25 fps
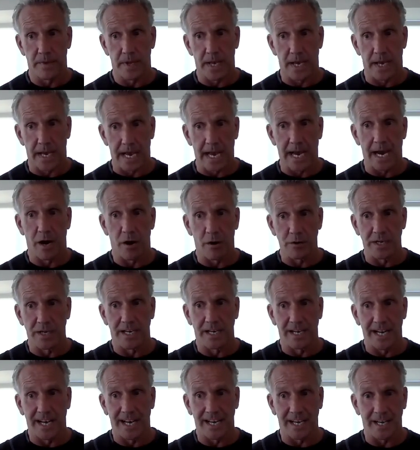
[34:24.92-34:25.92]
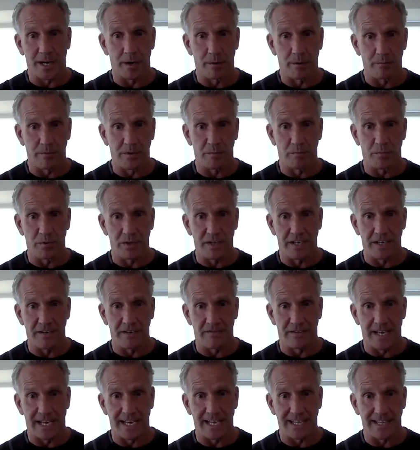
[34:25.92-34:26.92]
How did I come to believe
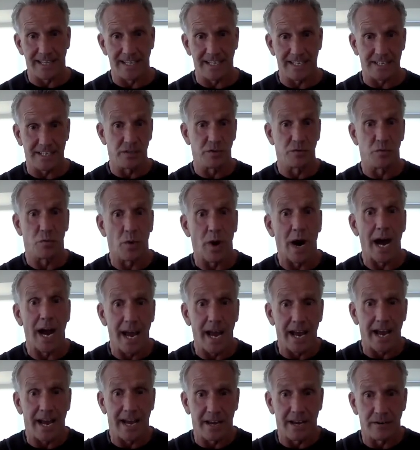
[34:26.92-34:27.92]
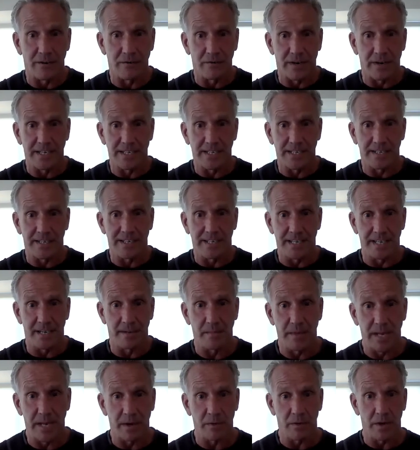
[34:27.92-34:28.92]
that this is why I addressed the team
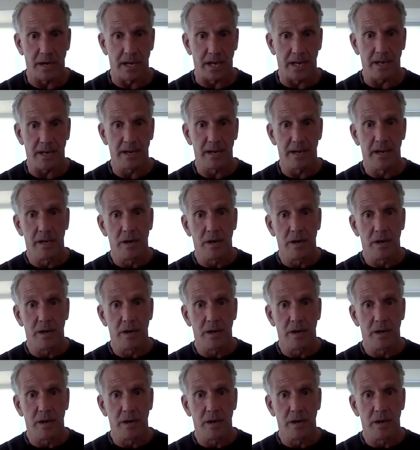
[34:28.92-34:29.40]
that way?